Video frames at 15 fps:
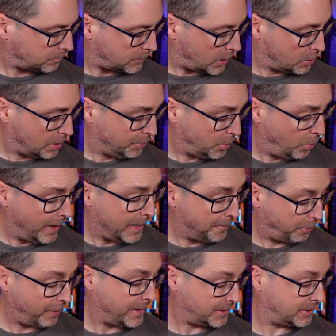So I'm quite
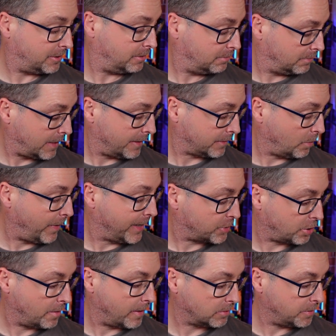impressed at the way it's
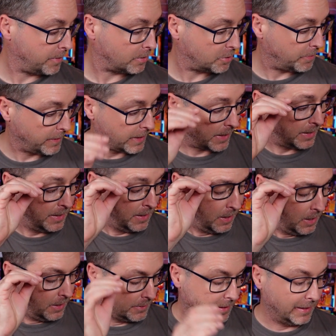come out, to be honest with you.
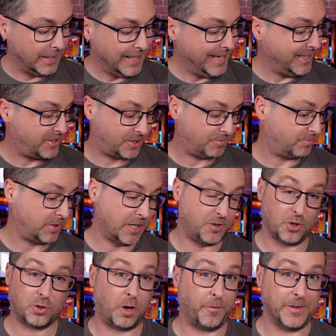The leads, they're
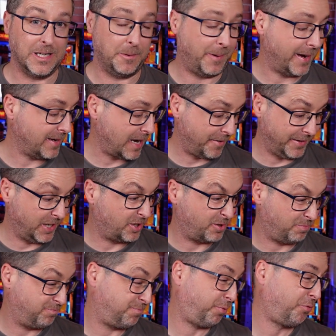just off eBay.
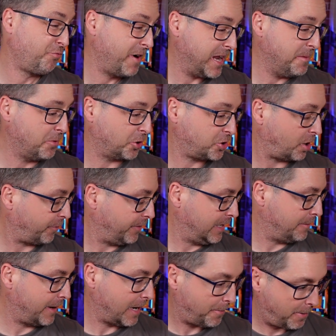Everything's pretty much off
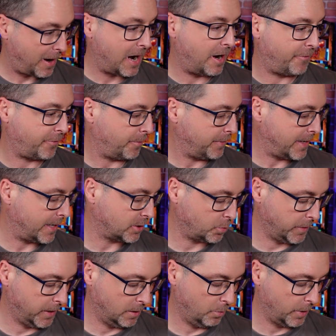eBay apart from the
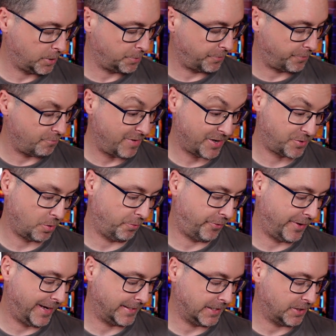Arduino, which was from Retro
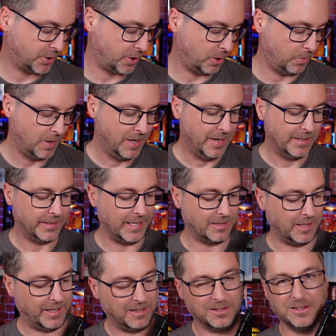32. These
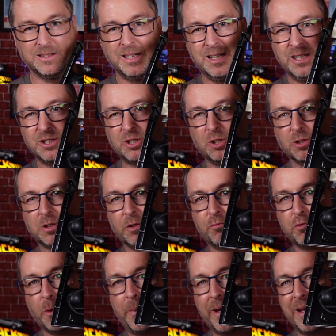little sort of
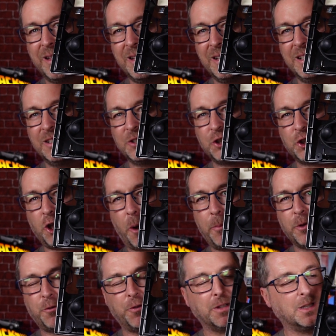rubber
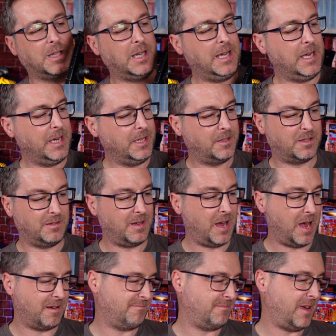stoppers for the keys.
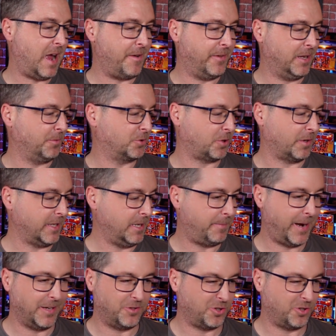Everything was on eBay.